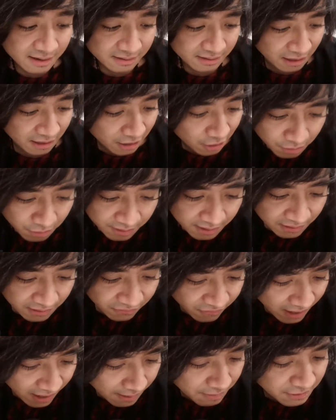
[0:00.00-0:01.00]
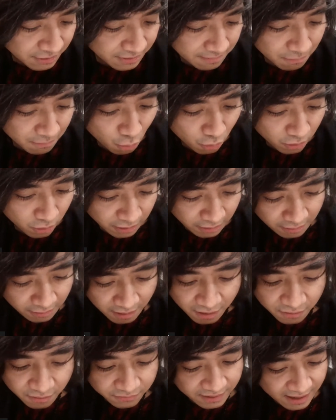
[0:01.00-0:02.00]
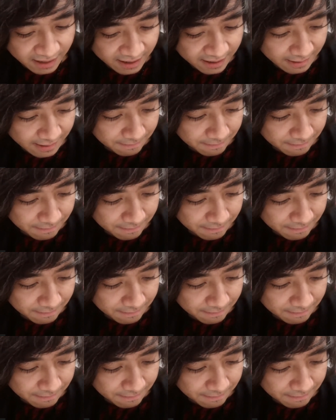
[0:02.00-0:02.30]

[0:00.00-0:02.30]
Then Hero gets famous, important, and all of that.